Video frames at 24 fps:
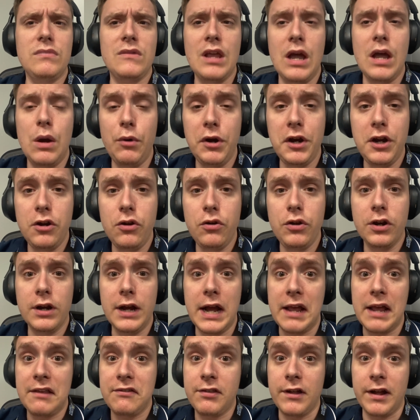I want to know your
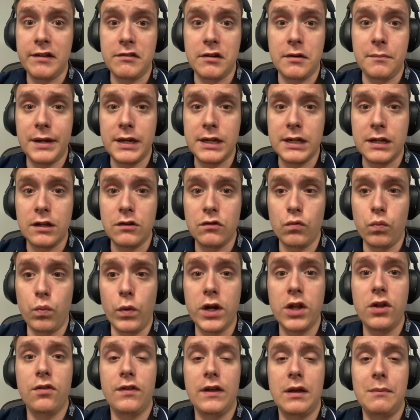guys' thoughts and opinions.
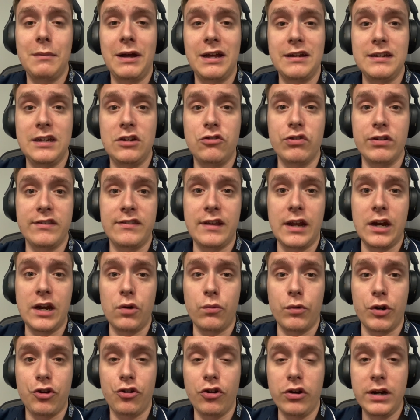What do you think about Deadrin
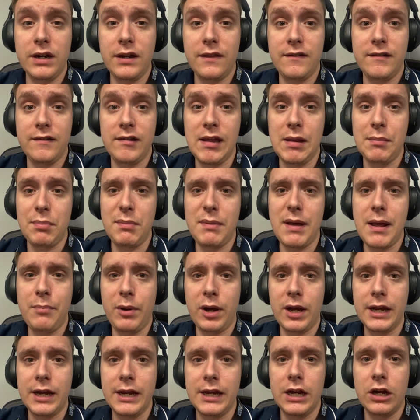Senat returning to the Tampa Bay
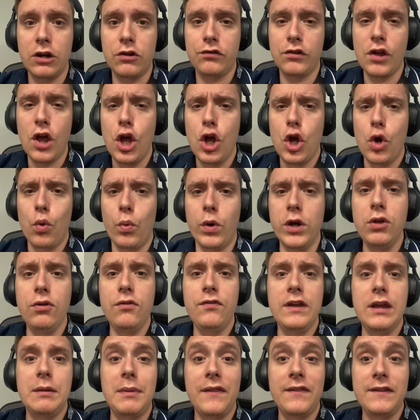Buccaneers? What do you
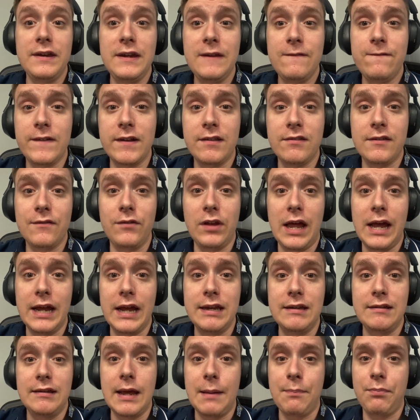think about the defensive
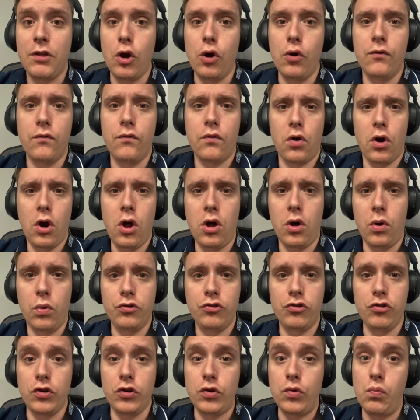line depth overall?
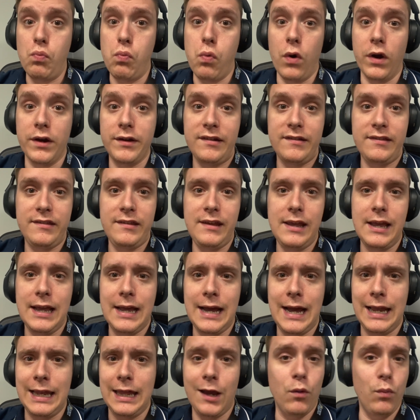Do you want to see a
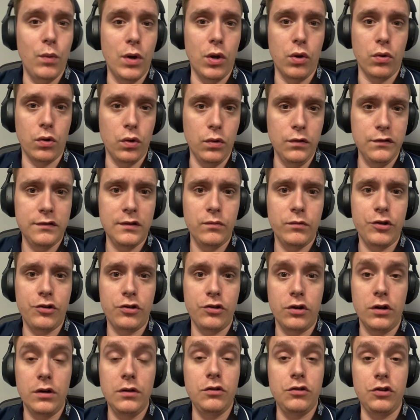guy like Will Gholston
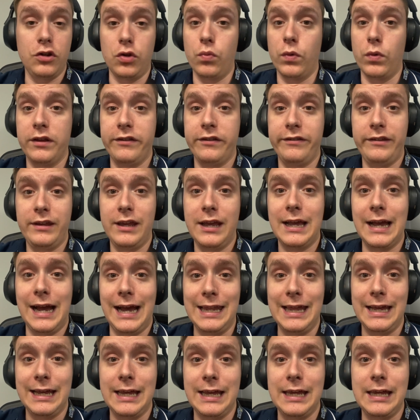return? Do you see a guy
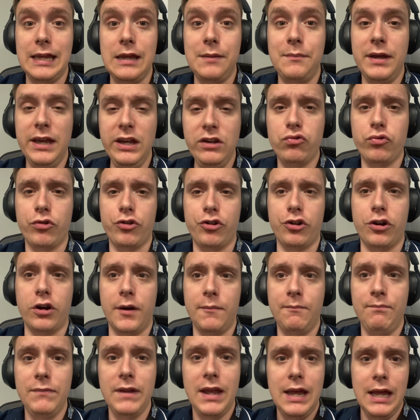like Akeem Hicks
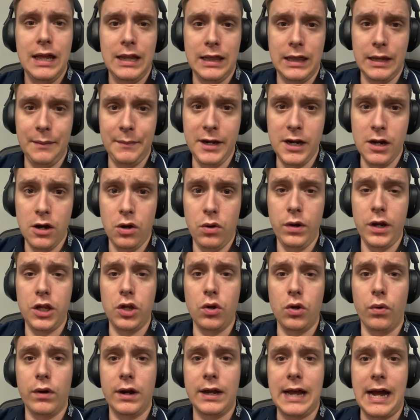return? Let me know
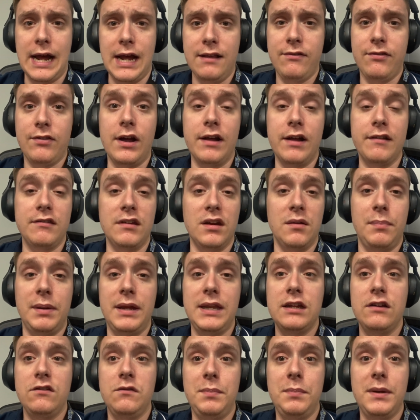your guys' thoughts and
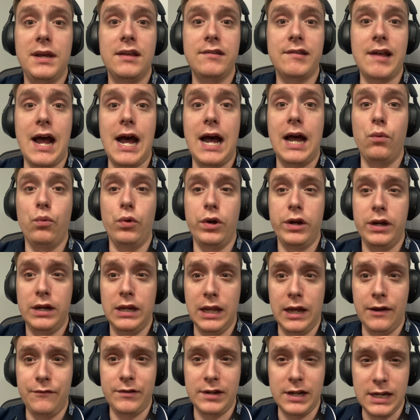opinions, because I would
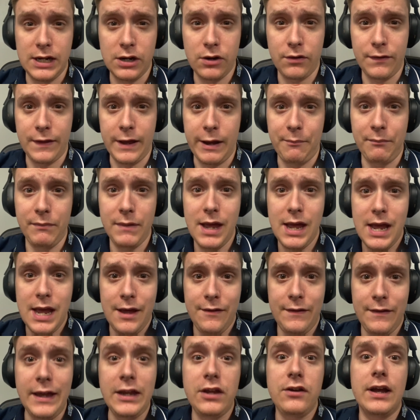love to hear them.
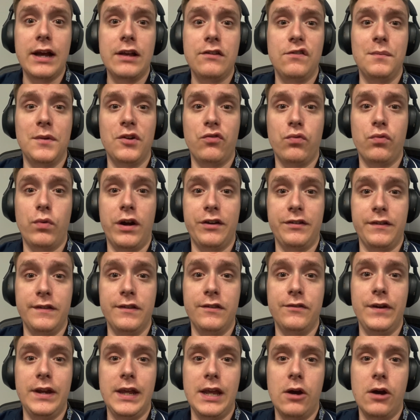Thank you guys so much for watching
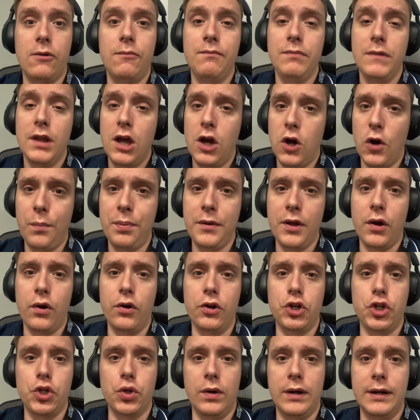this video. Hope you all
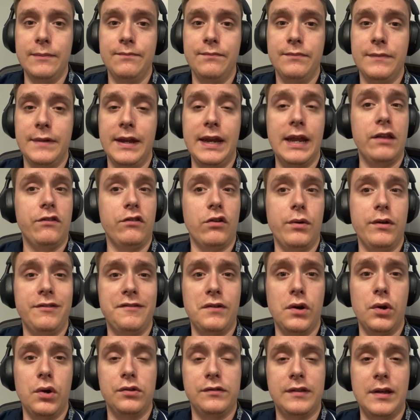enjoyed. And as always,
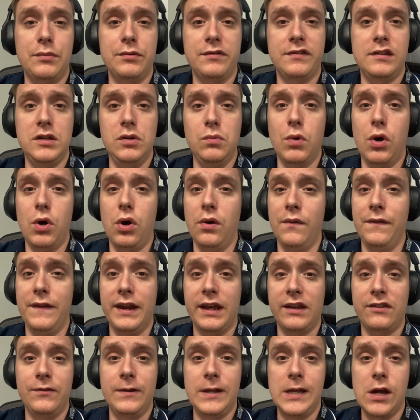folks, I will see you all in the
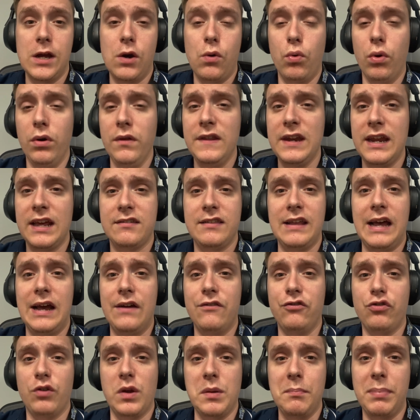next video or the next
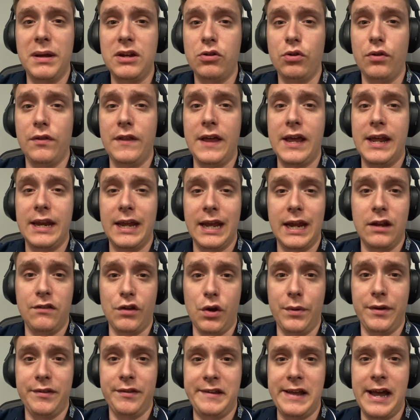live stream. But until then, and as
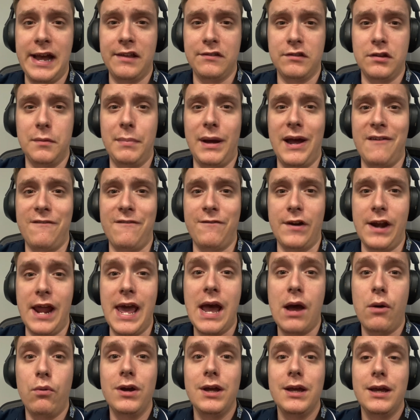always, guys, goodbye for
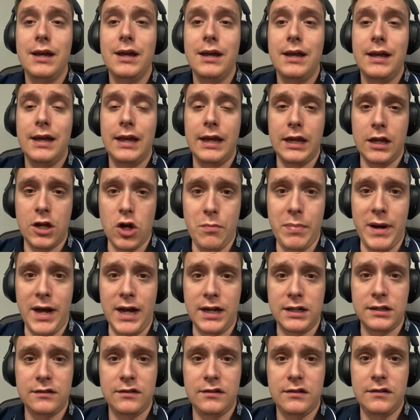now, and go
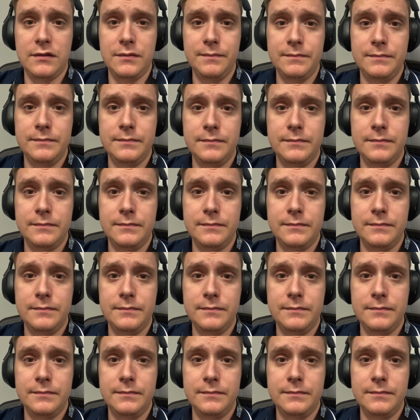Bucks.